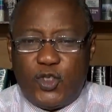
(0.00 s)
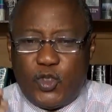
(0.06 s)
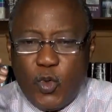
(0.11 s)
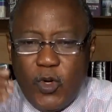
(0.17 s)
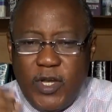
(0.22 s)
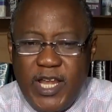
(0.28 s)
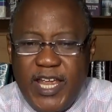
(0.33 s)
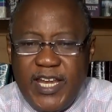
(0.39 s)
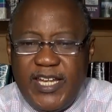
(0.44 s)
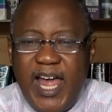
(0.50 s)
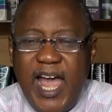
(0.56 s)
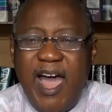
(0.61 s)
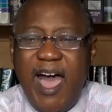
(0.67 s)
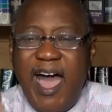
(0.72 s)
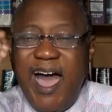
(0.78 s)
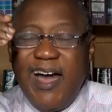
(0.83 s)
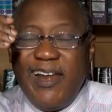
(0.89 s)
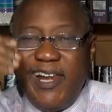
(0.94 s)
to lay
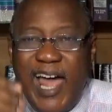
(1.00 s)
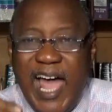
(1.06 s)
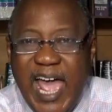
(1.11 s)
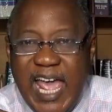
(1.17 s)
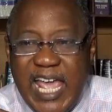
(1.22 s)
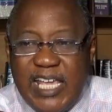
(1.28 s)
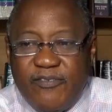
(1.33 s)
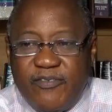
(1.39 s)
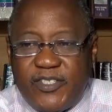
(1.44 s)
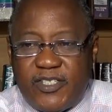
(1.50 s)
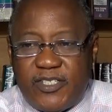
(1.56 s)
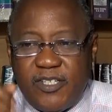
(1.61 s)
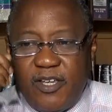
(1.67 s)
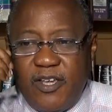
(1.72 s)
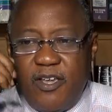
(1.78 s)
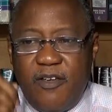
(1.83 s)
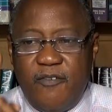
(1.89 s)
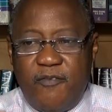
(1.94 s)
down our
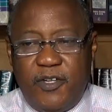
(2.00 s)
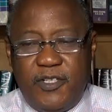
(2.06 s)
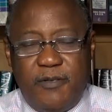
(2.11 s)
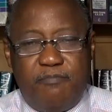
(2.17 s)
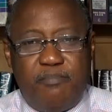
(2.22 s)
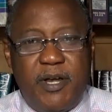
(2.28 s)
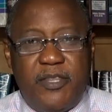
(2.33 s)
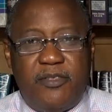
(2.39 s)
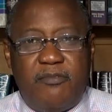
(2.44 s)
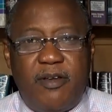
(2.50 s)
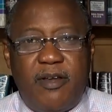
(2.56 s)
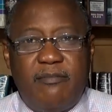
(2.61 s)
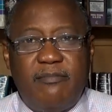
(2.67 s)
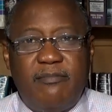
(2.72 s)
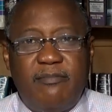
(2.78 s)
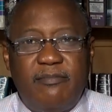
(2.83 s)
lives for the brethren.